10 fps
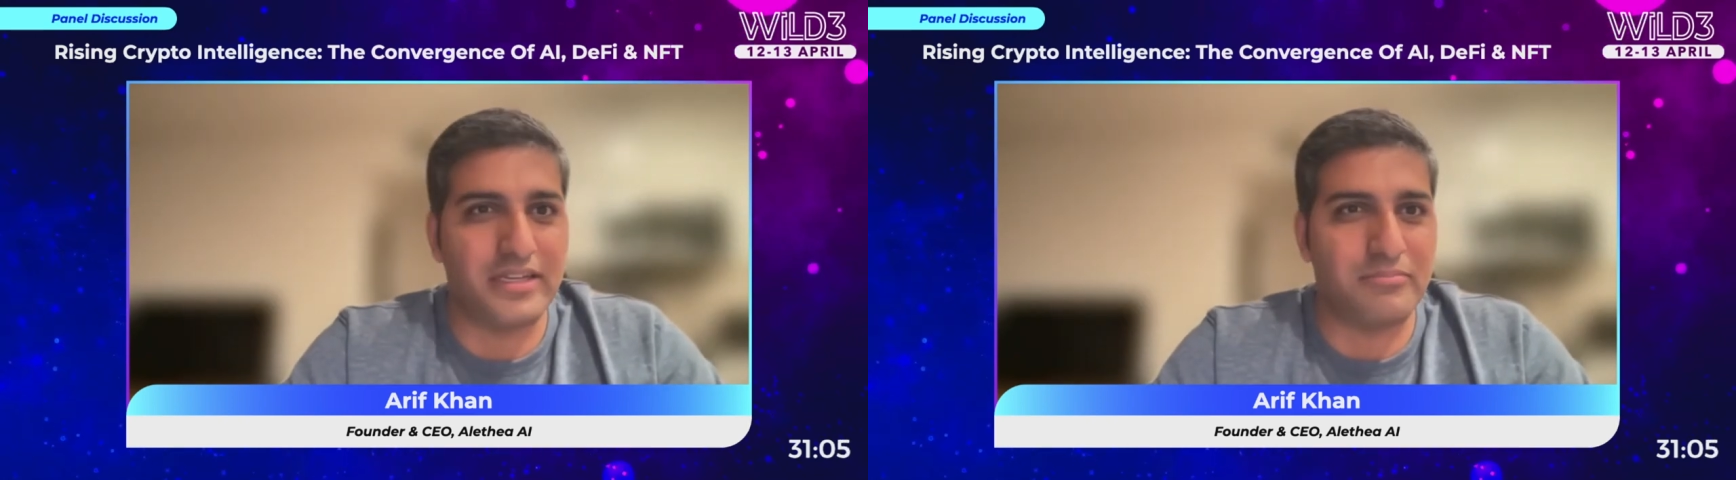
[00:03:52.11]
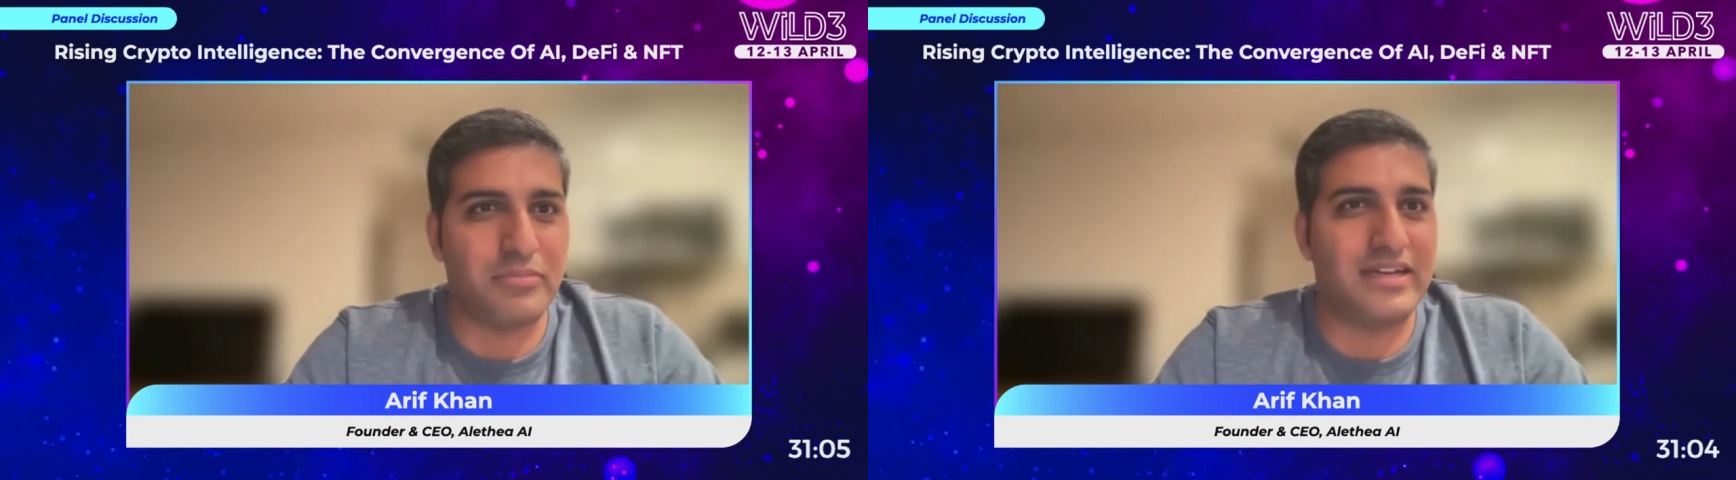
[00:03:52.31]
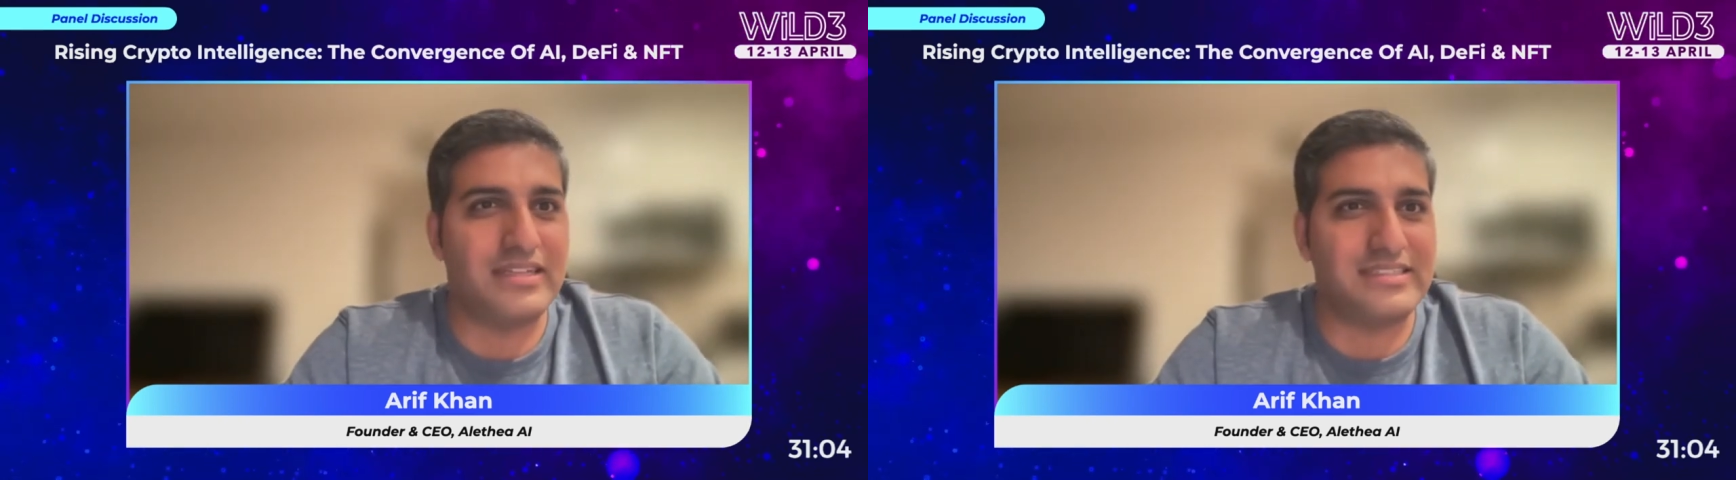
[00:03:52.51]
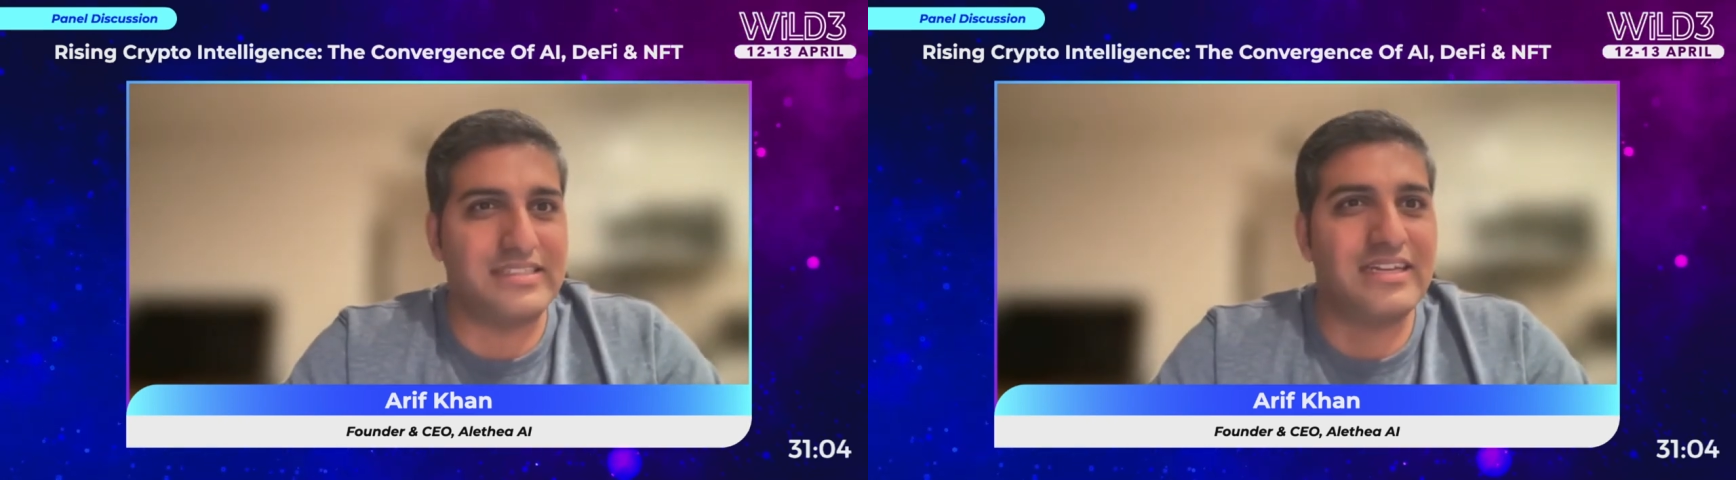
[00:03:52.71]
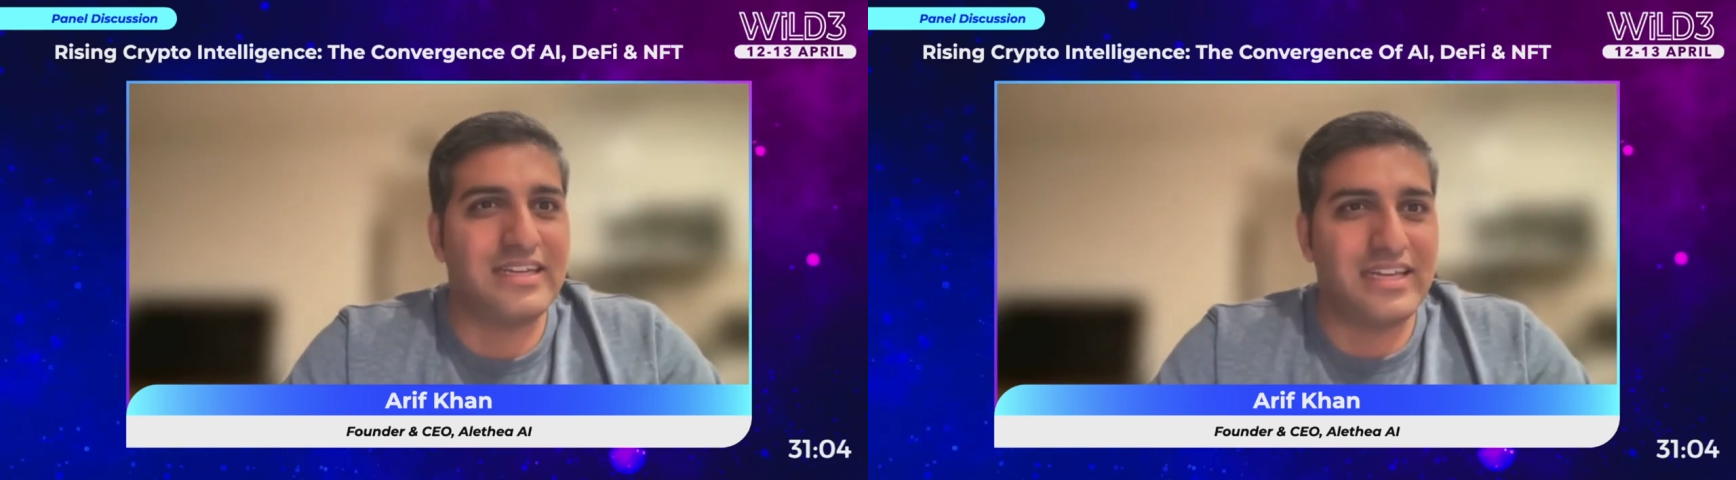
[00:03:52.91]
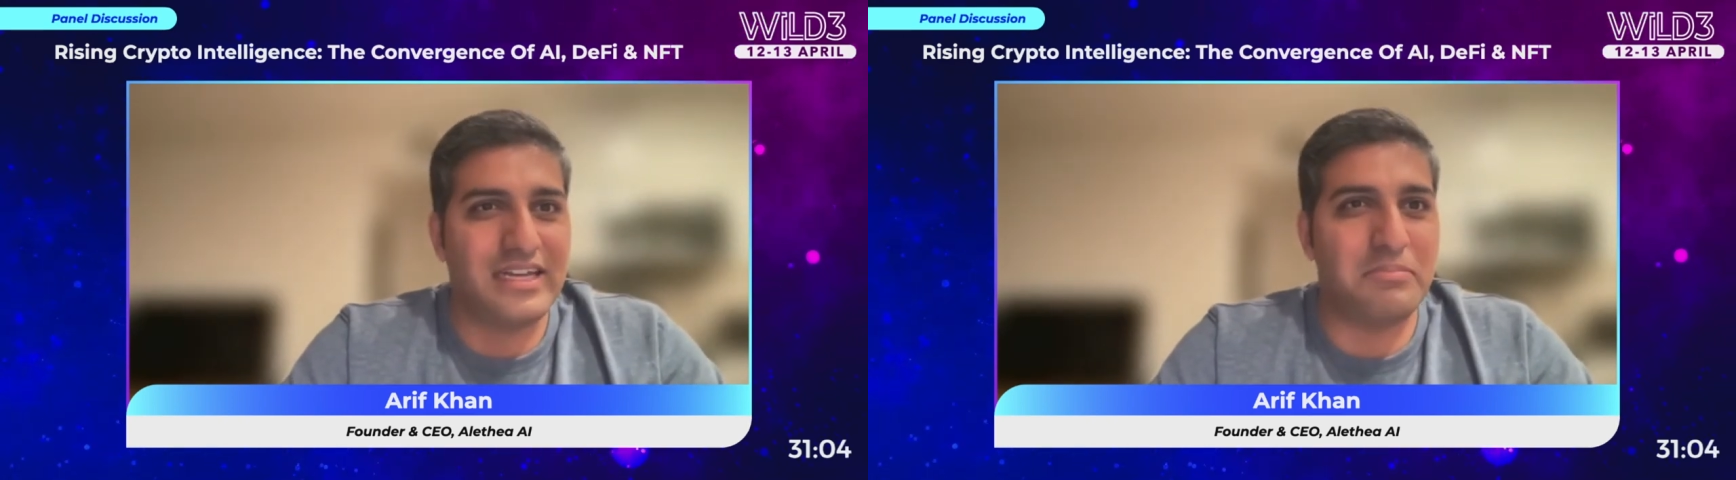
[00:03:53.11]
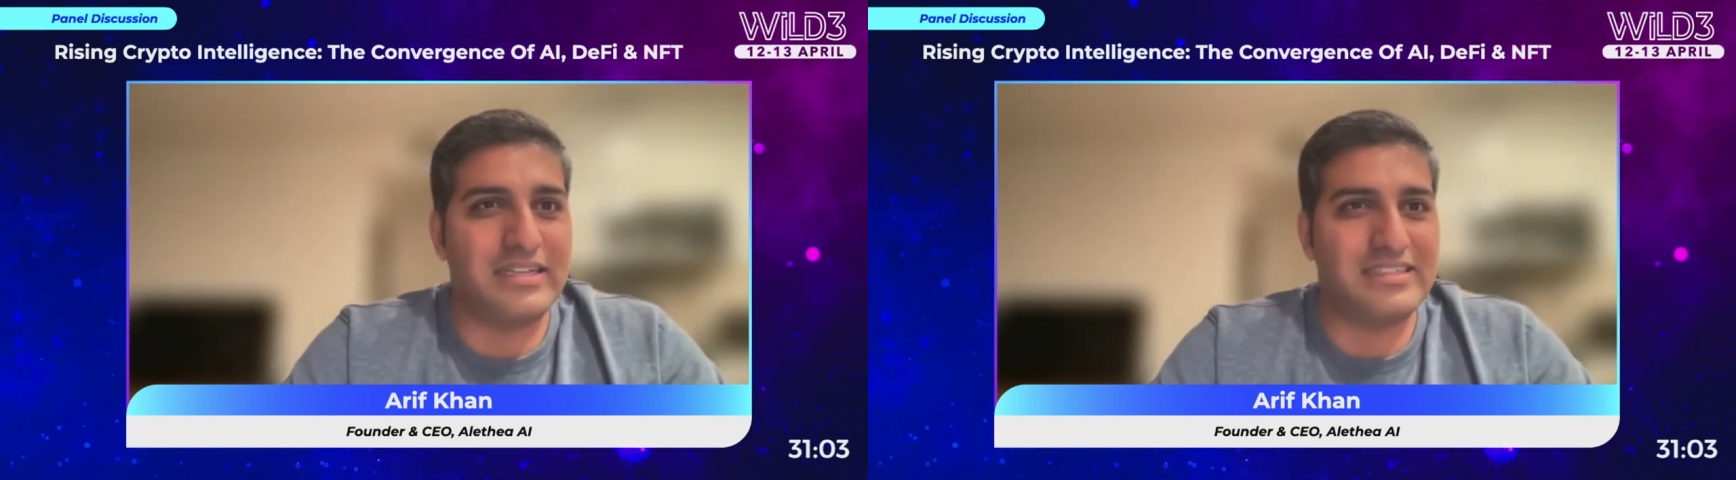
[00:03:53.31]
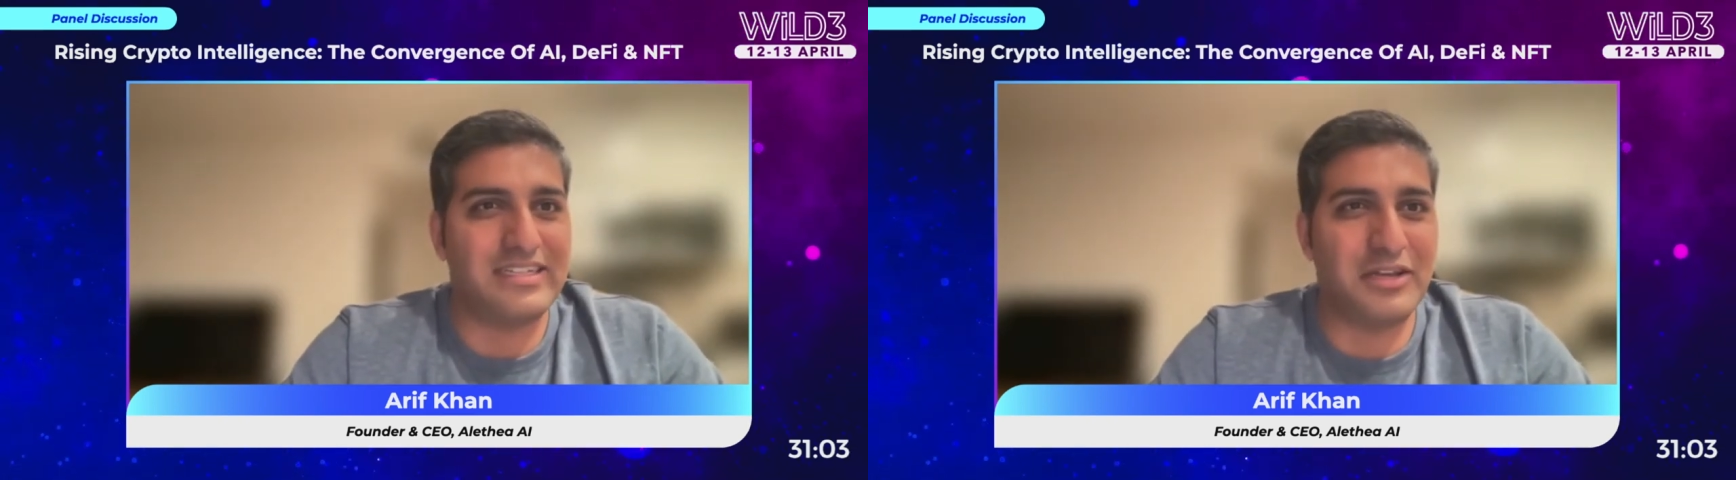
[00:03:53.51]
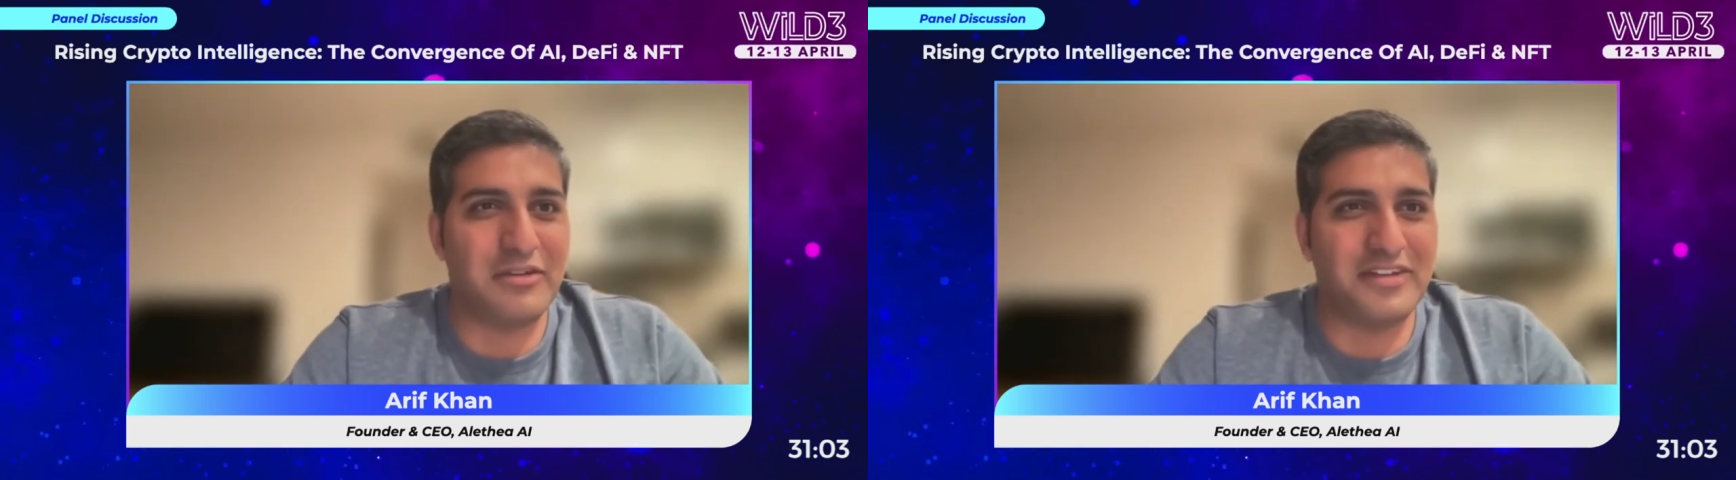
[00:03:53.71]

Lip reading: in a past life,